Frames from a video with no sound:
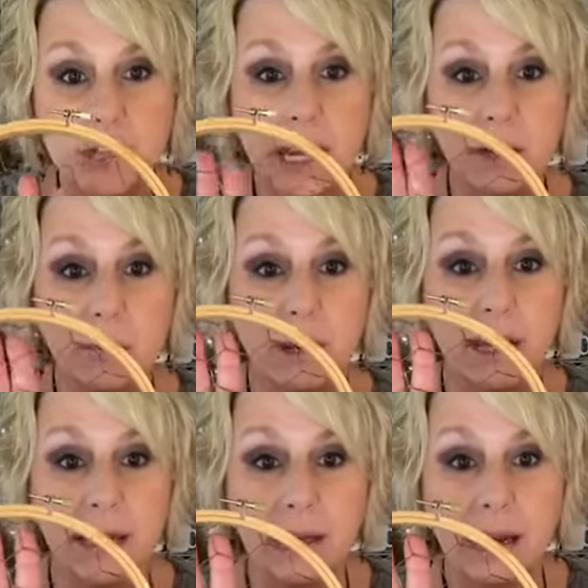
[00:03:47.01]

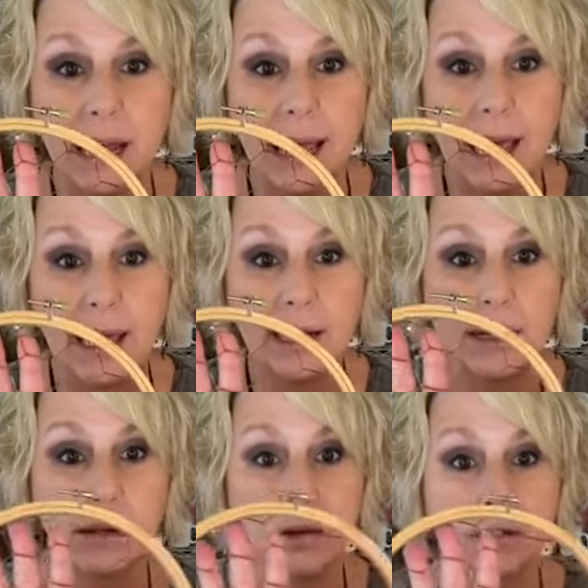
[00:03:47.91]
Taterbuggin add
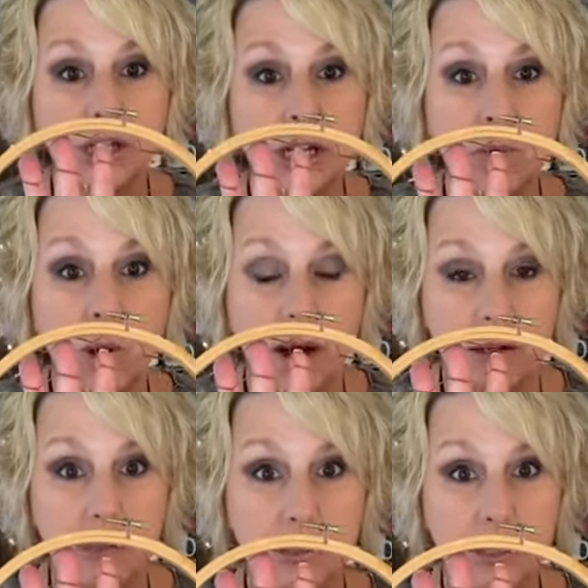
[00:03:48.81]
chicken
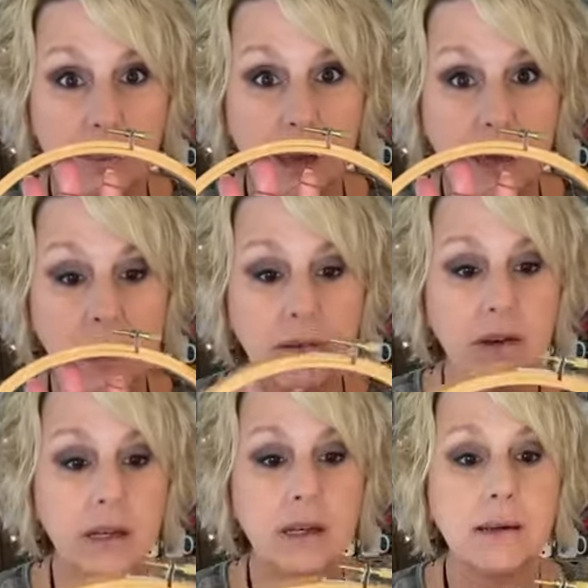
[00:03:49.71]
wire to the back of
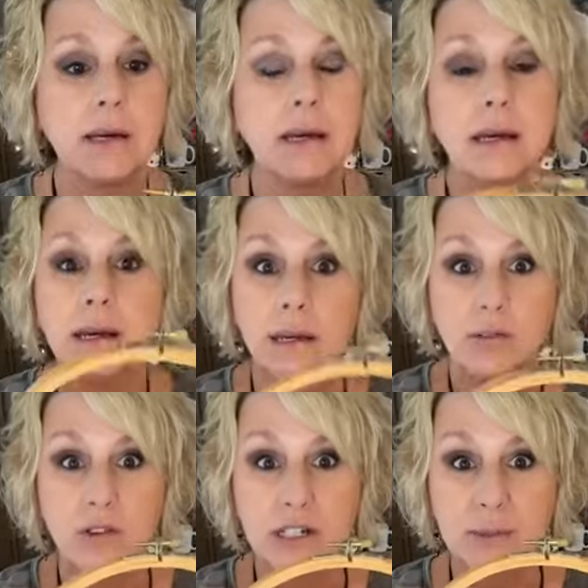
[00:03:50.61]
it
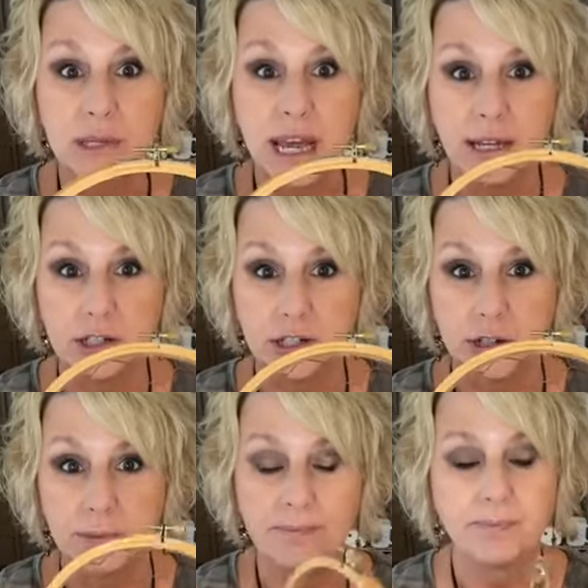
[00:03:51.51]
for some texture.